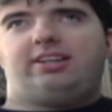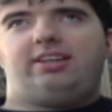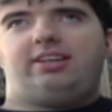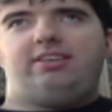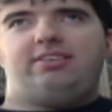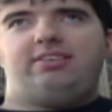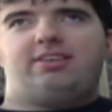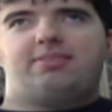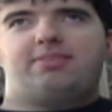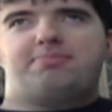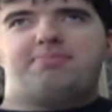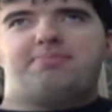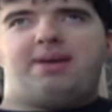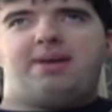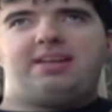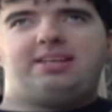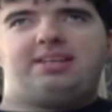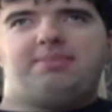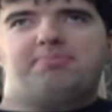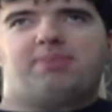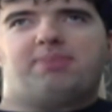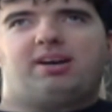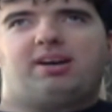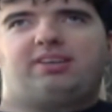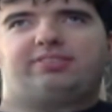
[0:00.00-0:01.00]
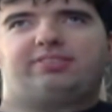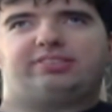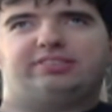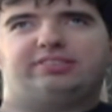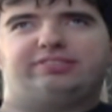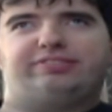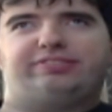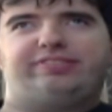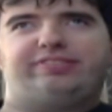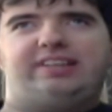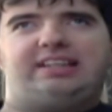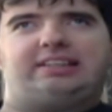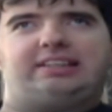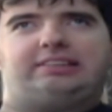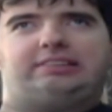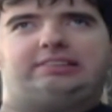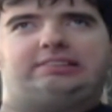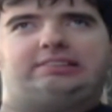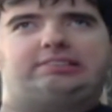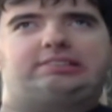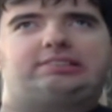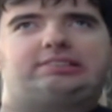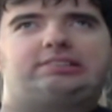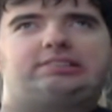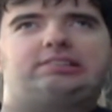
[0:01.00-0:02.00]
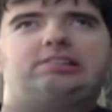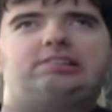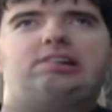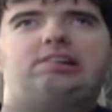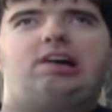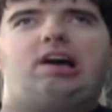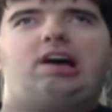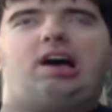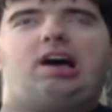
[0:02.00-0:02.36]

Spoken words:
don't know many Marvel villains.